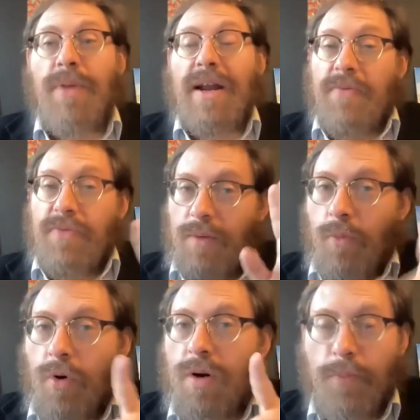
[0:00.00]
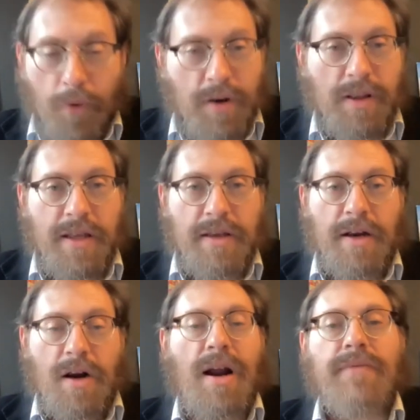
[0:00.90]
But I think more importantly,
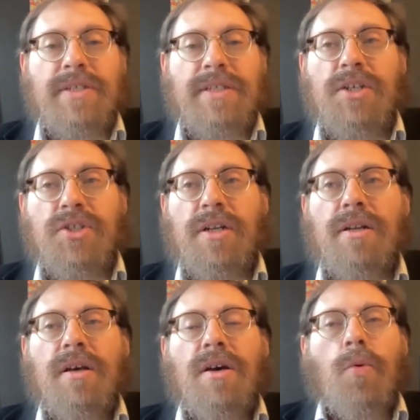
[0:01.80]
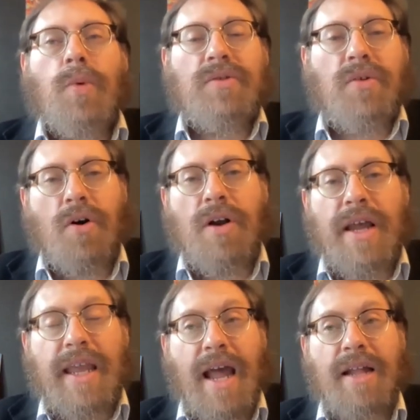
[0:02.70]
in our conversation, we turn
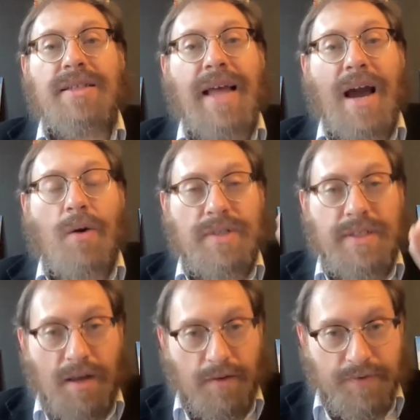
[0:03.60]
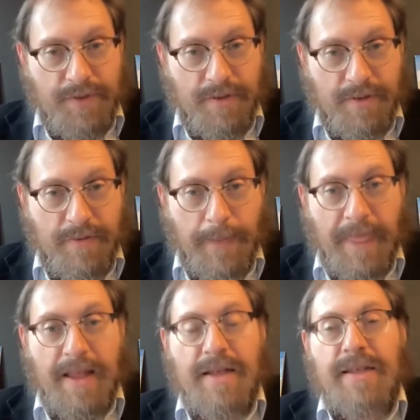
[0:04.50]
against ourselves.
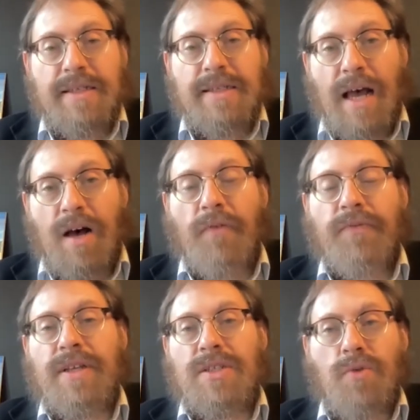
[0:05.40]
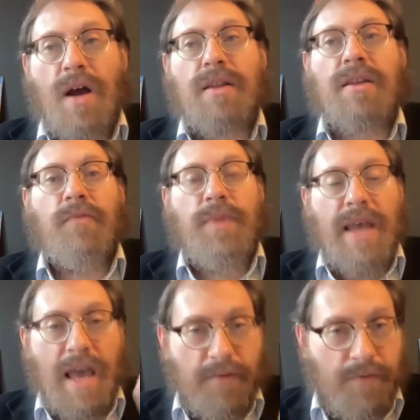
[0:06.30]
Self destructive
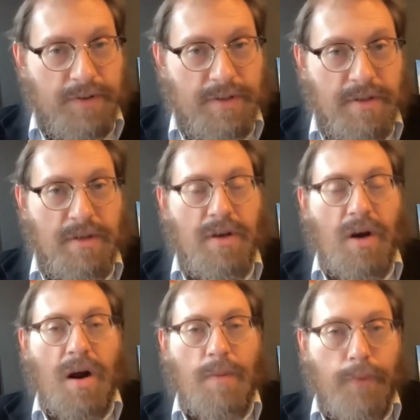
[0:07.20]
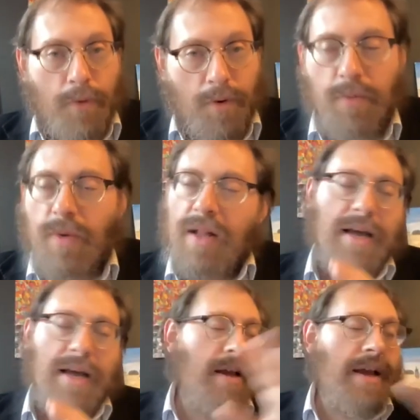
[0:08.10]
behaviors are born, well,
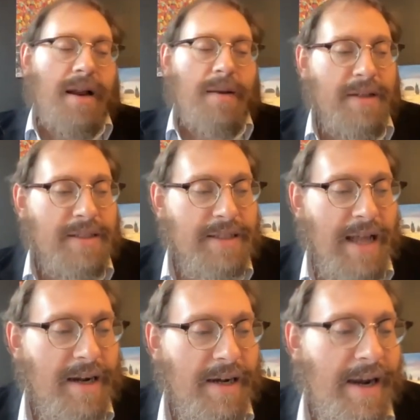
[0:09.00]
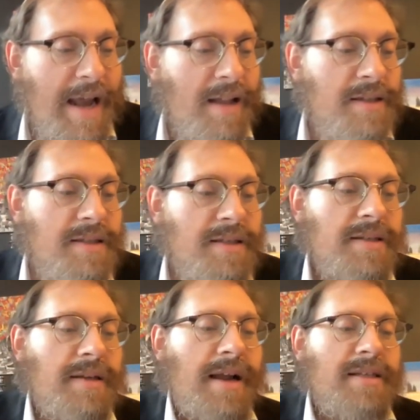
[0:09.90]
I, again, this is not an analysis
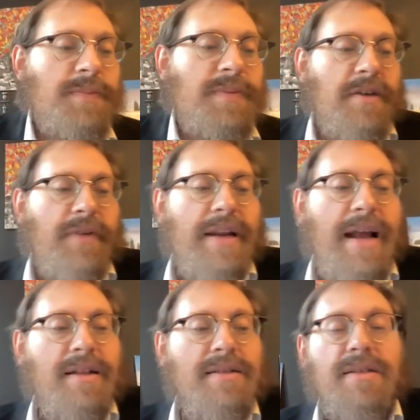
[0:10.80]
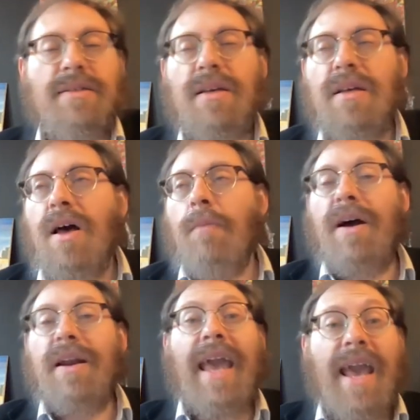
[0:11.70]
and not a specific analysis,
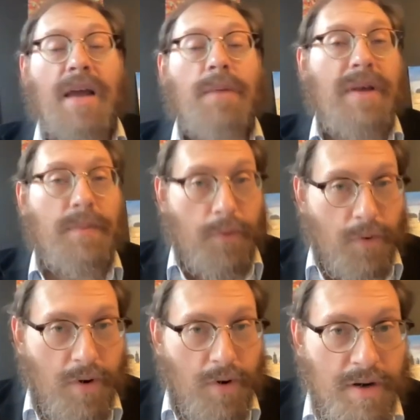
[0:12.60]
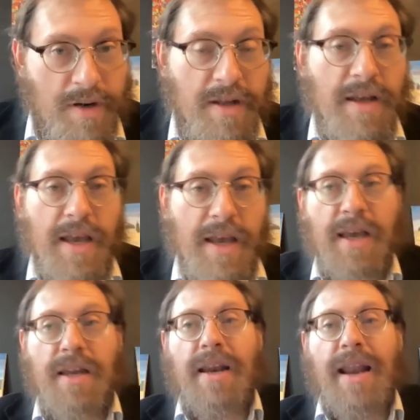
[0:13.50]
but can be born
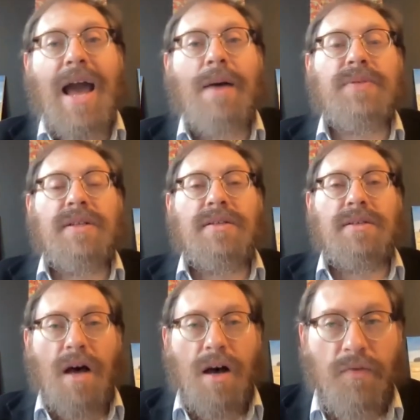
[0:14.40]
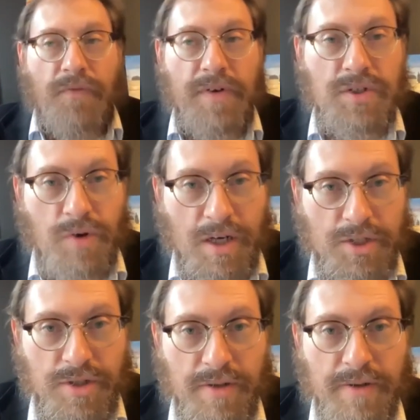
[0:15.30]
in an absence of
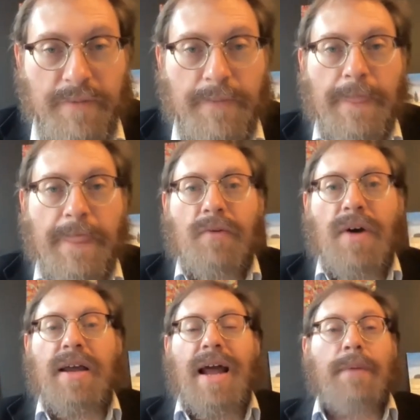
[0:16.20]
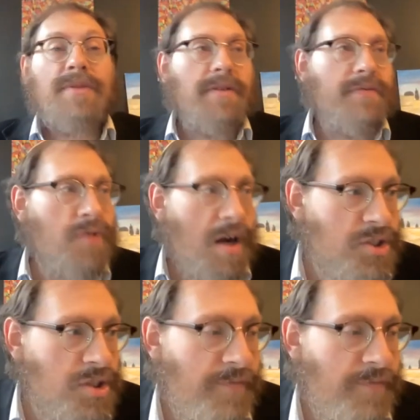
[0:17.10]
structure right? An absence of structure.